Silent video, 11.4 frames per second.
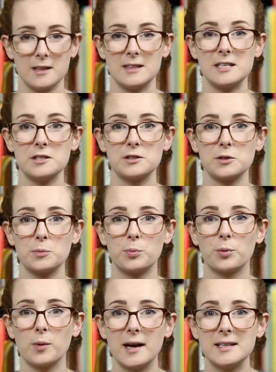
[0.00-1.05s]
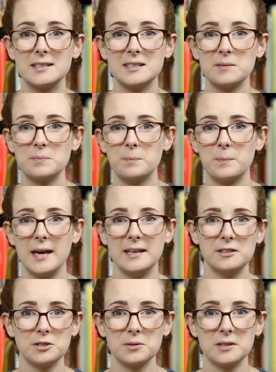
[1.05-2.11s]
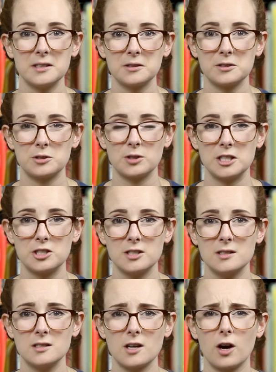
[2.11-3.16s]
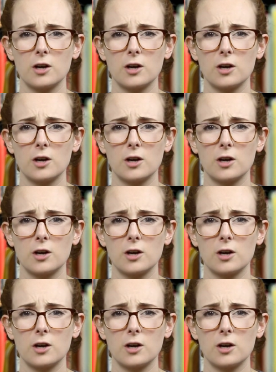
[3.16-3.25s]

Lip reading: These bright, painterly illustrations